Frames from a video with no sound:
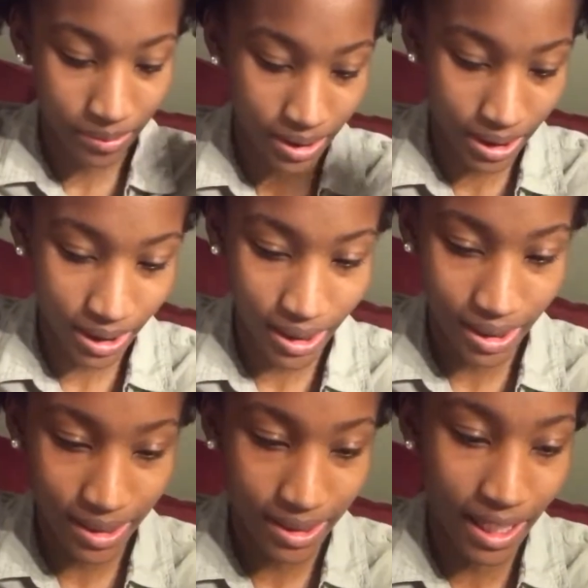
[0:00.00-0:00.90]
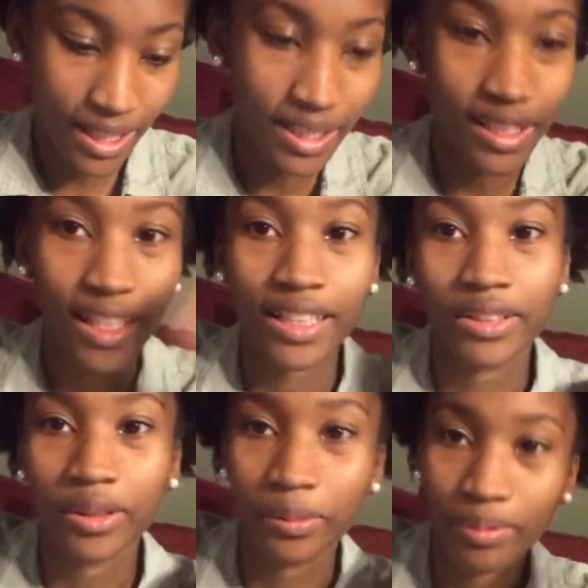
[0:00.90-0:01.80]
because I needed a
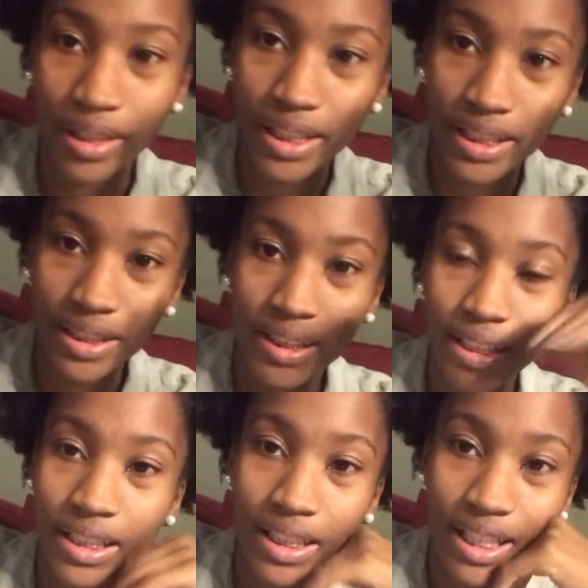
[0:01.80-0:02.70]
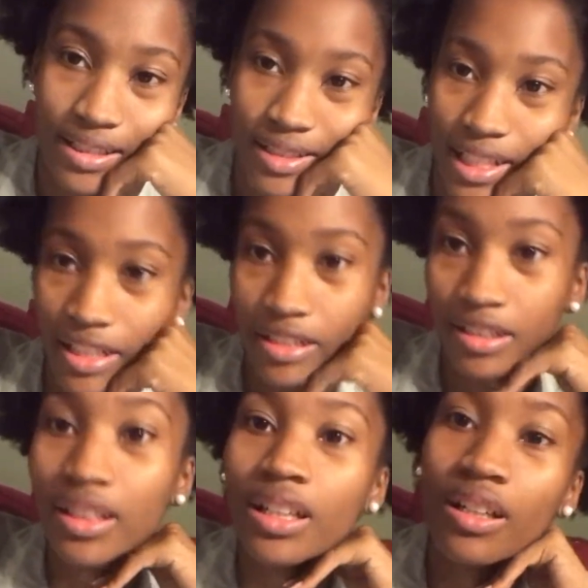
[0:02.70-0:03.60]
little break, and I decided
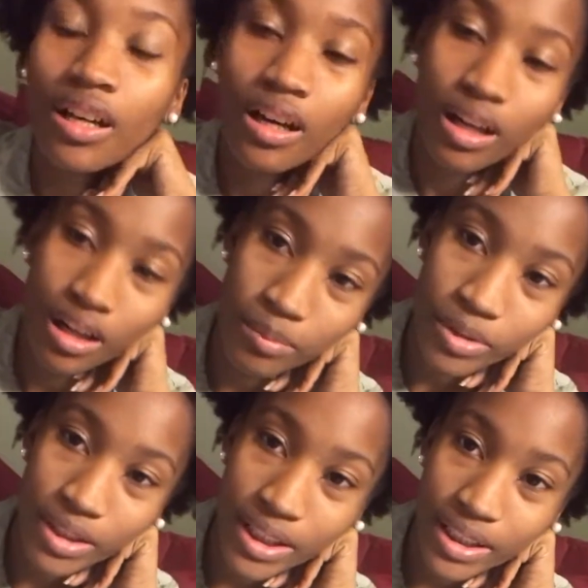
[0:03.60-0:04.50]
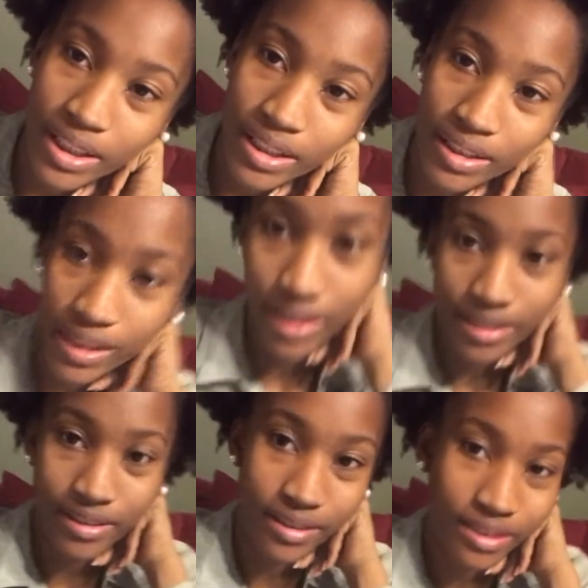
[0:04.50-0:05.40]
to come on here
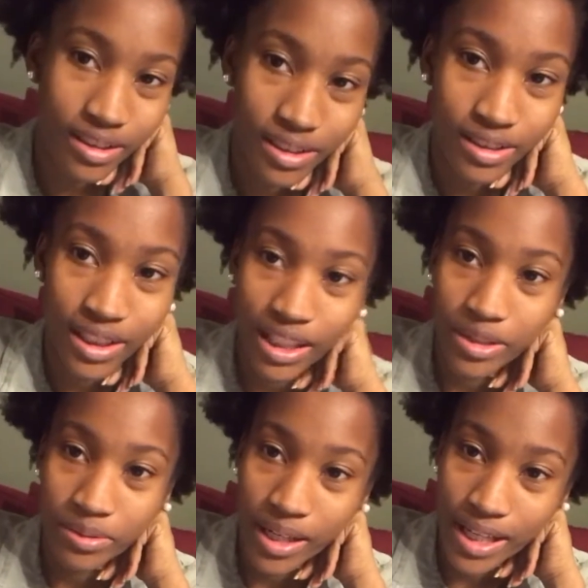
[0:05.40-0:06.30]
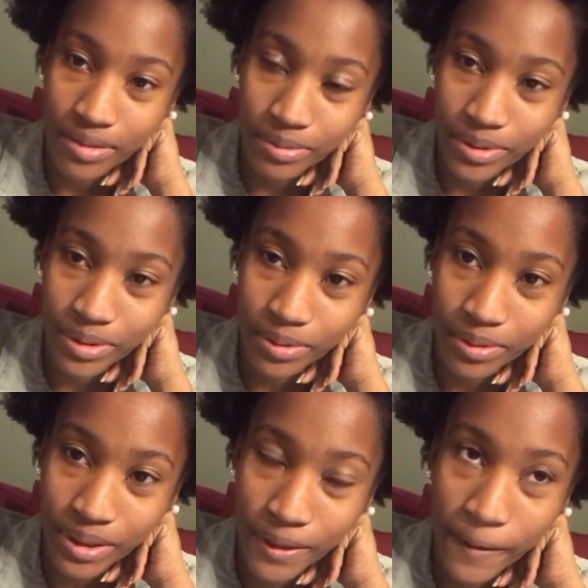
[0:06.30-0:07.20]
and see how you guys was
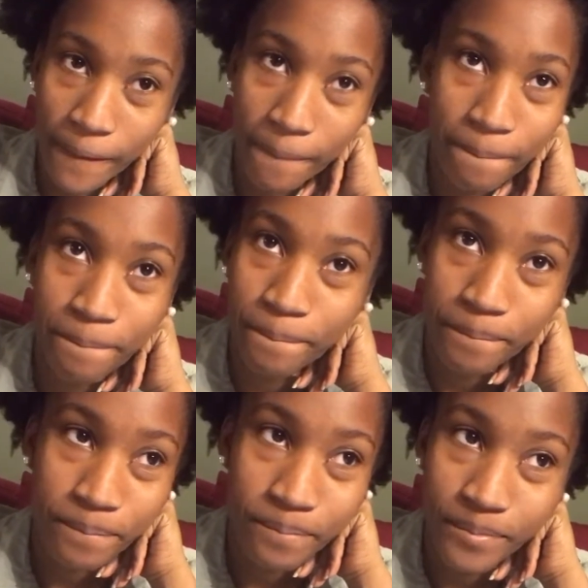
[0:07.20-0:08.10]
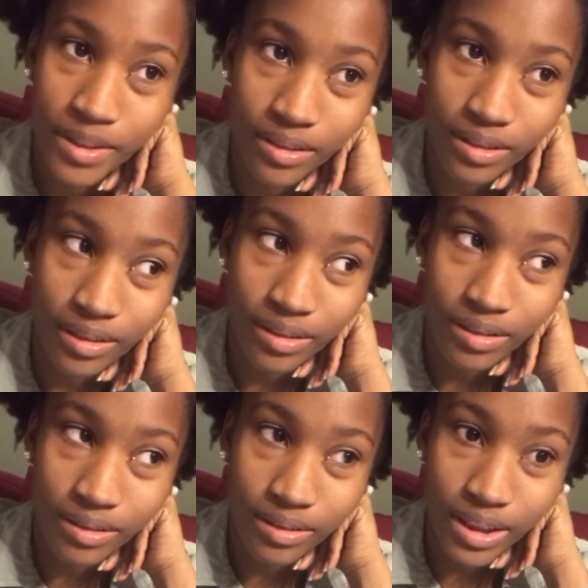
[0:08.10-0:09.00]
doing.
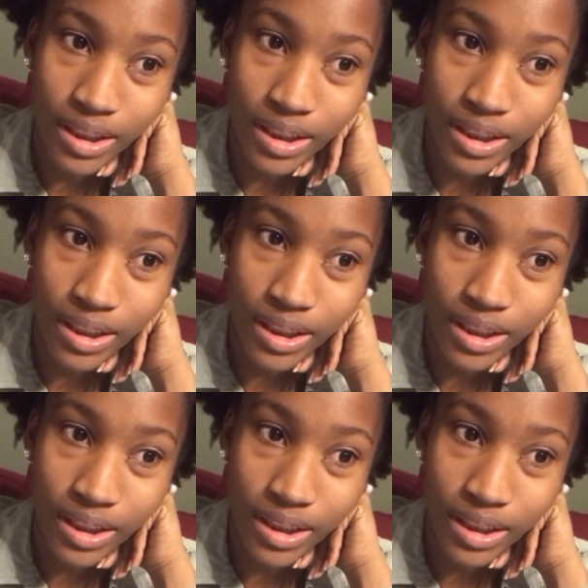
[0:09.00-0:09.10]
Y'all,